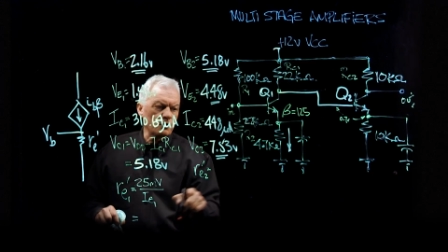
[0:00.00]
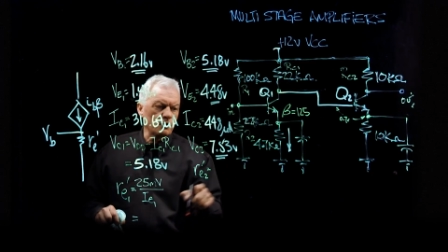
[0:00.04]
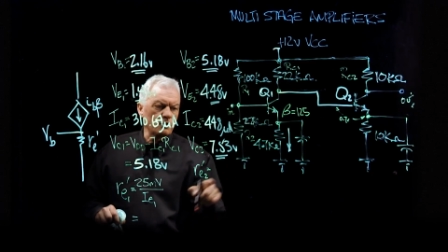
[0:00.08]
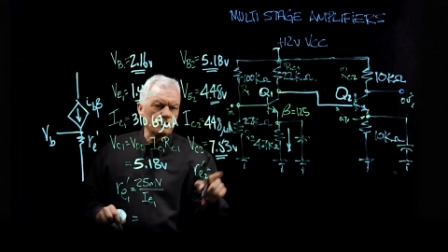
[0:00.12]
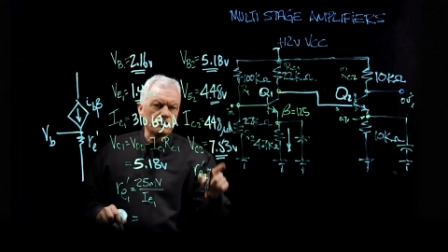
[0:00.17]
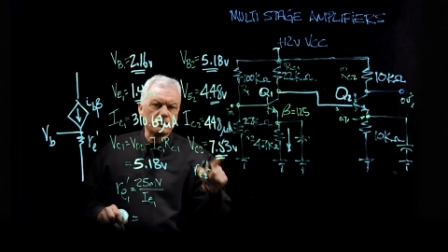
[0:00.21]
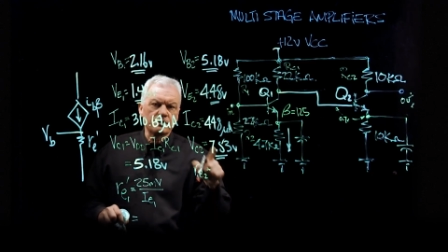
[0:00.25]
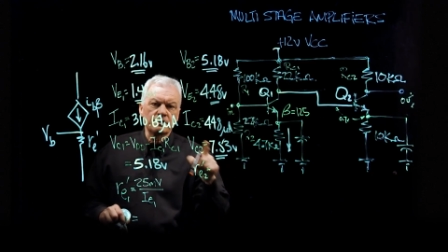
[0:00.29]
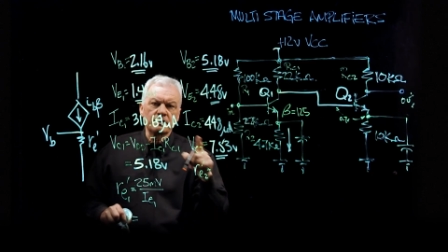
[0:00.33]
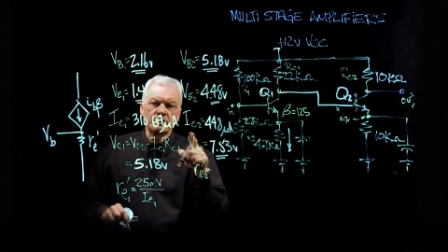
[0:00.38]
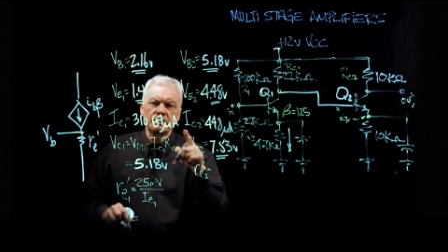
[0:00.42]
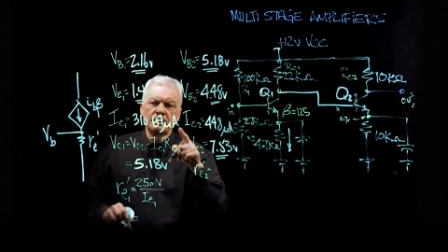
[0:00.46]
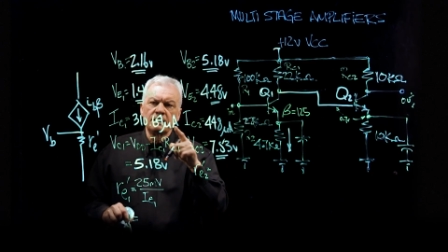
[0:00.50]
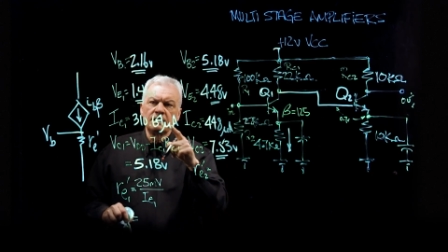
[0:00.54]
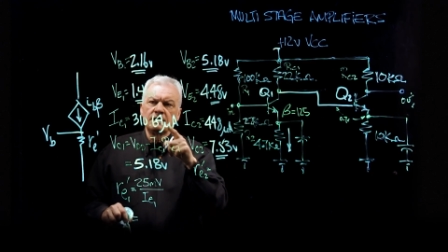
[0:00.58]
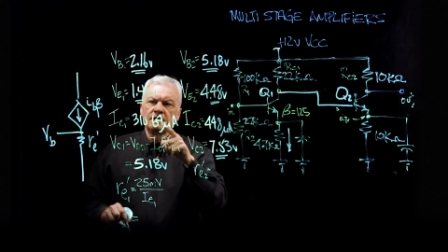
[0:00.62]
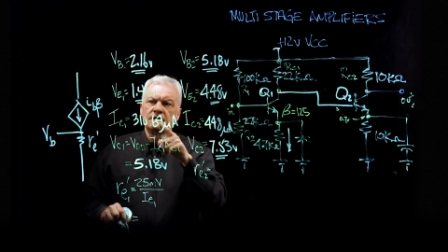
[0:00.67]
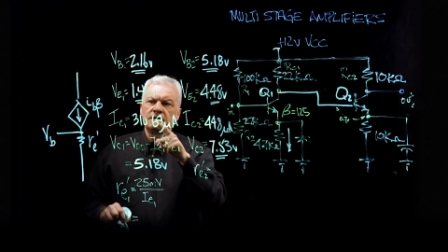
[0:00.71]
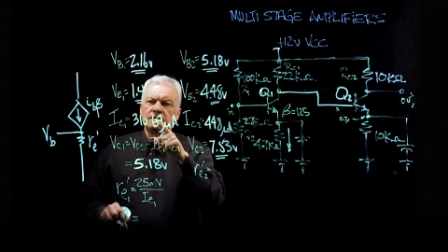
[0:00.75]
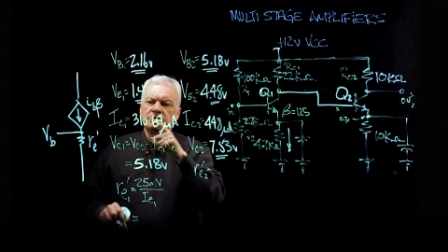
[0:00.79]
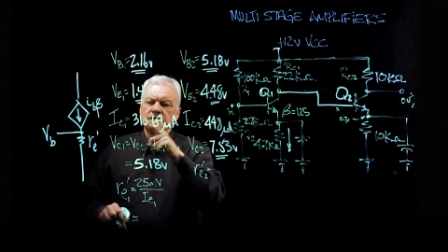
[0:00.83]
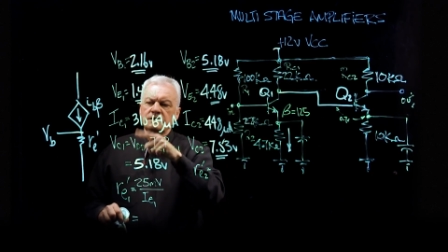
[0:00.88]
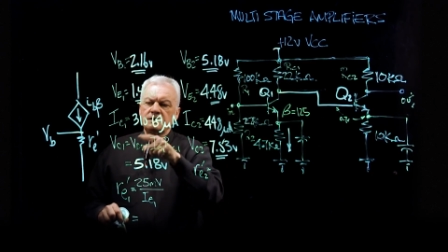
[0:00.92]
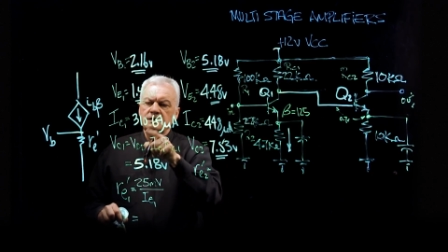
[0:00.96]
over
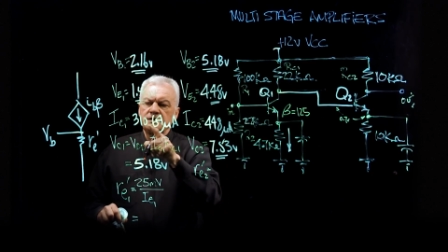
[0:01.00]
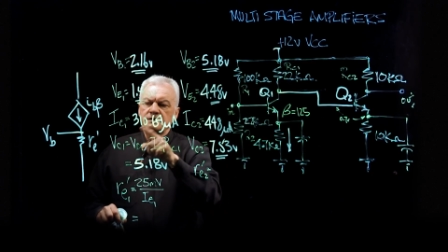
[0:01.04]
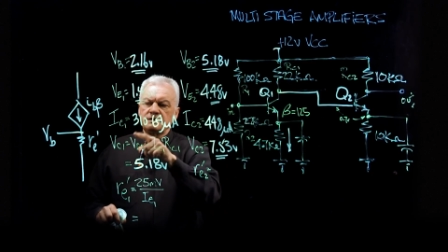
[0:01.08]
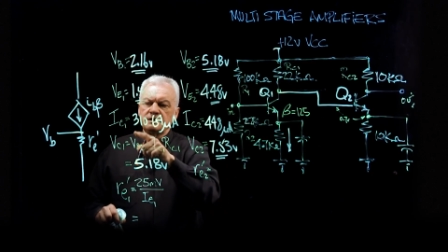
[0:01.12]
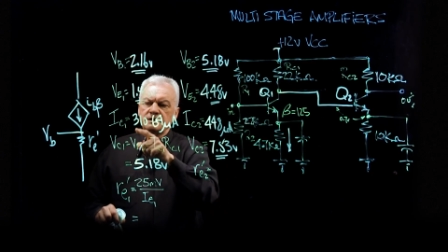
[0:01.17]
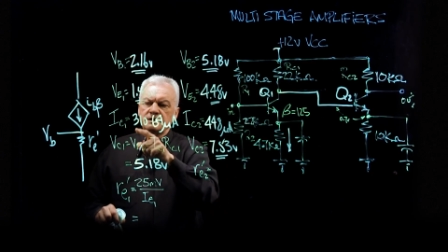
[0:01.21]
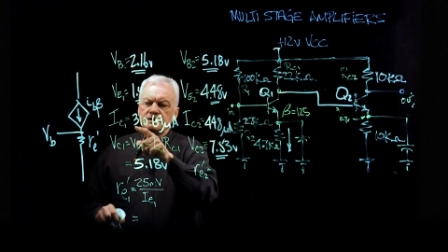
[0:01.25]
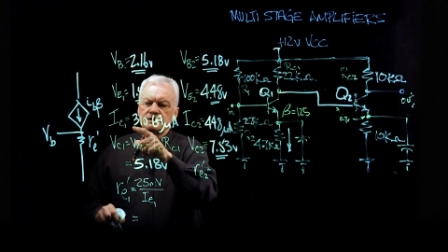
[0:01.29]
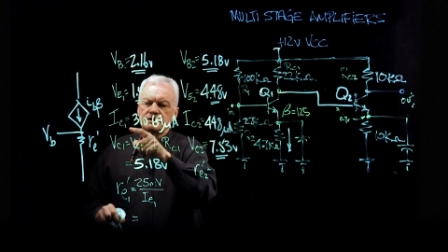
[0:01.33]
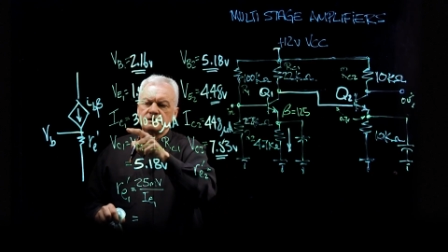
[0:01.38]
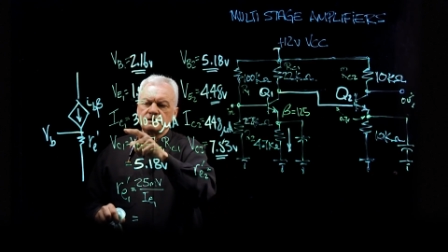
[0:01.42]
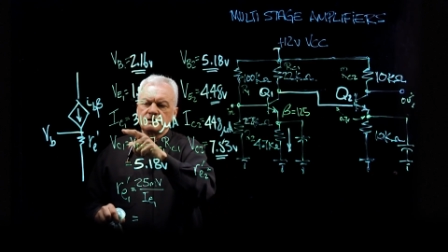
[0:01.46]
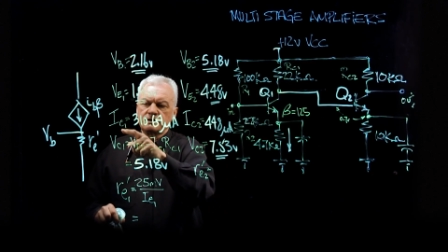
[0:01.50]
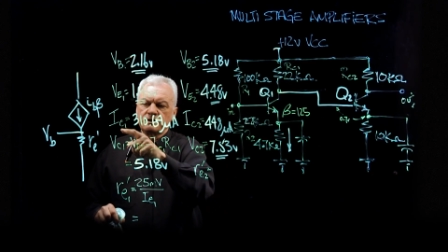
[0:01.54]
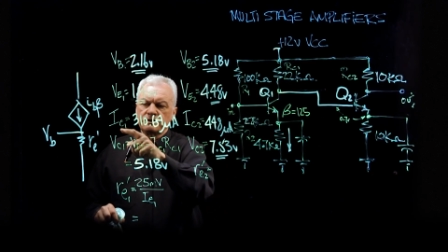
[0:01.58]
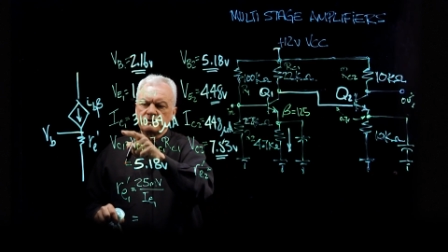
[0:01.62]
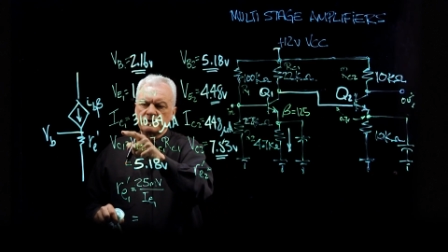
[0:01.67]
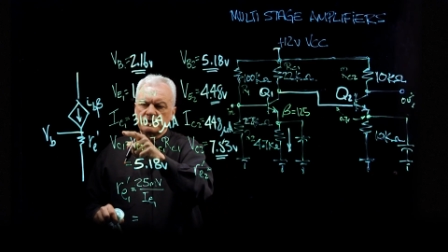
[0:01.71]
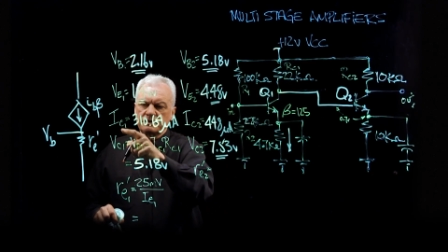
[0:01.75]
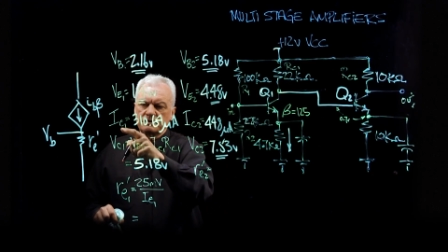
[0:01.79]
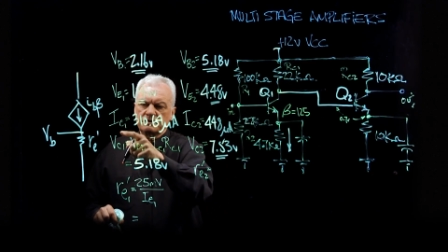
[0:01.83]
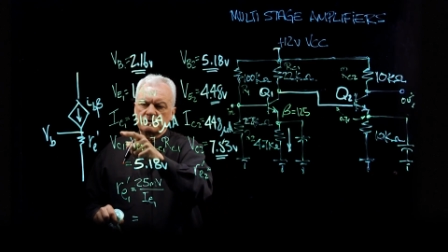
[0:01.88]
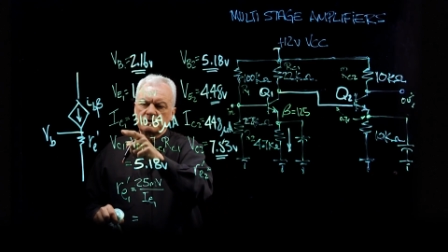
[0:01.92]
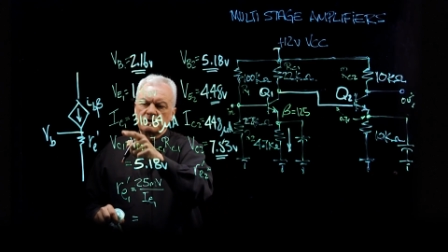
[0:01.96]
the DC
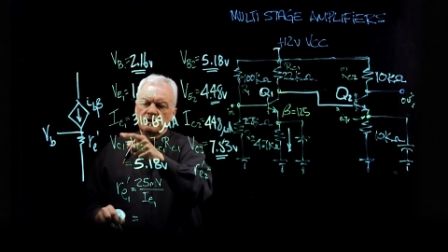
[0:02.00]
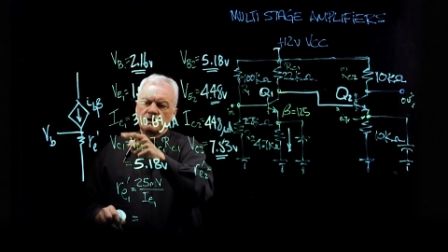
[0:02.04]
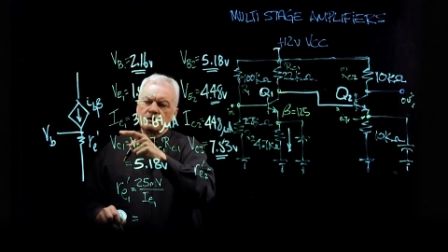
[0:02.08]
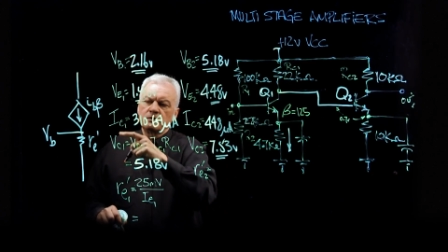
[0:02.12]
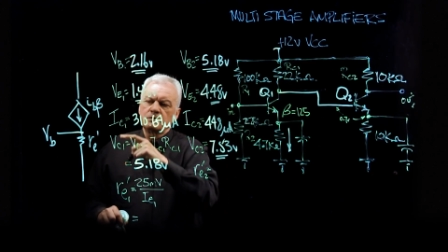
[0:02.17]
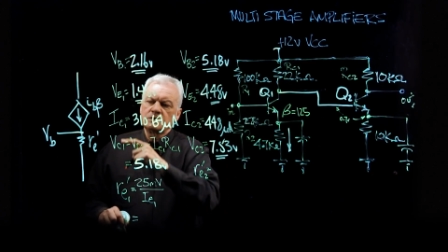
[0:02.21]
current,